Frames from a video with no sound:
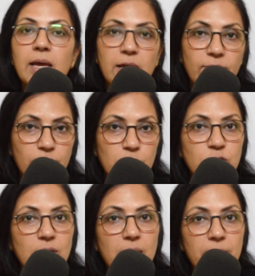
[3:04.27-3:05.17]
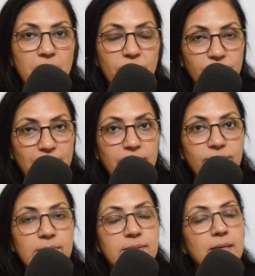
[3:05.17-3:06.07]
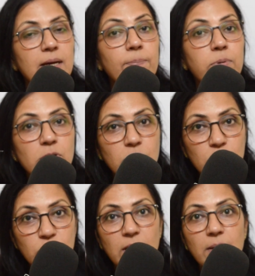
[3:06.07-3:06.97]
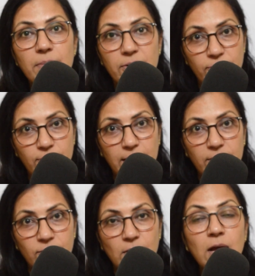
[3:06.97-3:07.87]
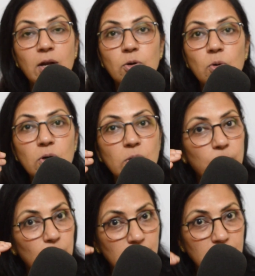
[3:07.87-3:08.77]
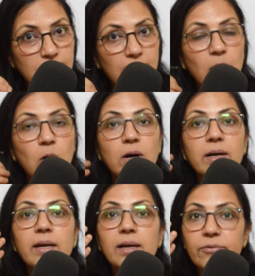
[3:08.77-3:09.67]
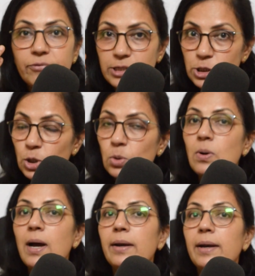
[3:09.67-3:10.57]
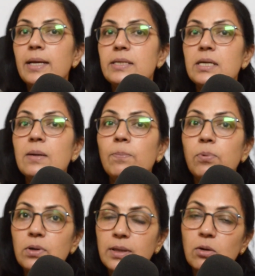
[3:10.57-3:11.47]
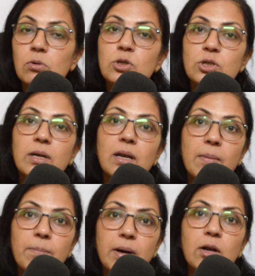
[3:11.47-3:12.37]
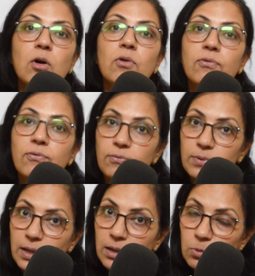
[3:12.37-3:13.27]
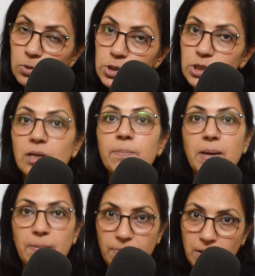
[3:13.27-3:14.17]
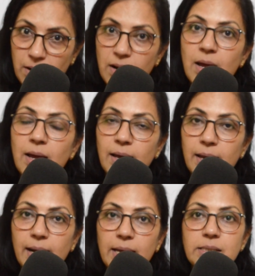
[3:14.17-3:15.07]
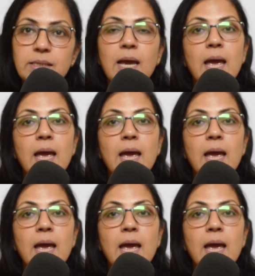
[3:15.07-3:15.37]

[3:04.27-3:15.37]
If question number five is there, put question number five. Don't put the order in which you are writing, put the question number of the question paper, right?